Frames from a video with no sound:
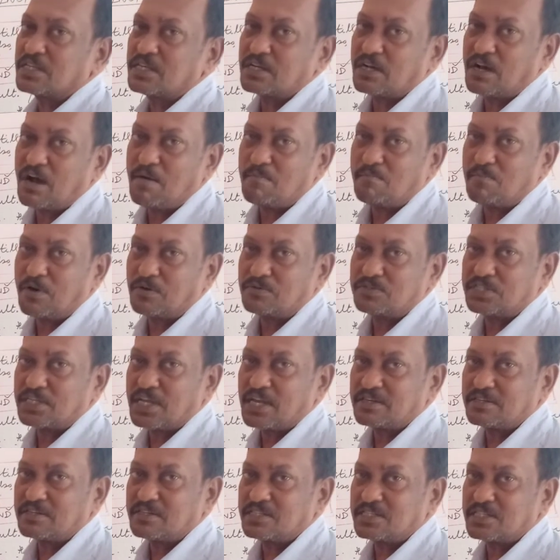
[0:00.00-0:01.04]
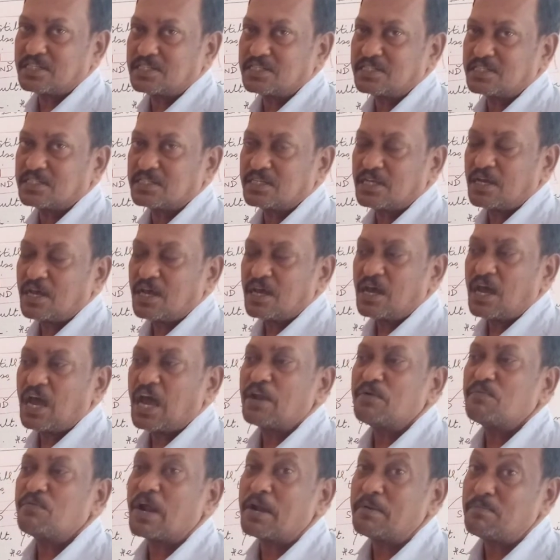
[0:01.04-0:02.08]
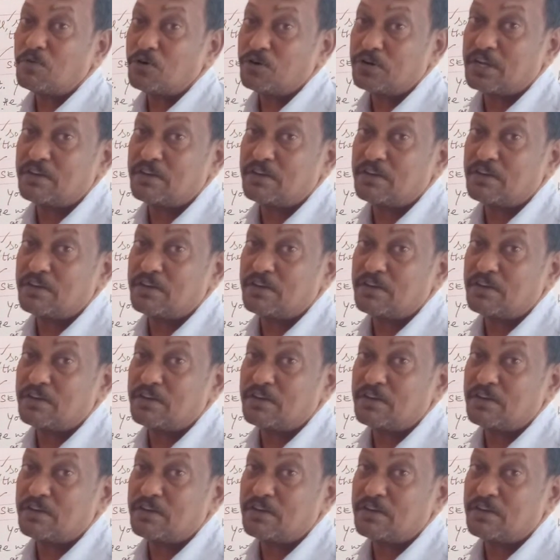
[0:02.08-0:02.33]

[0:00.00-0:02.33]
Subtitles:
and compound sentences. And one more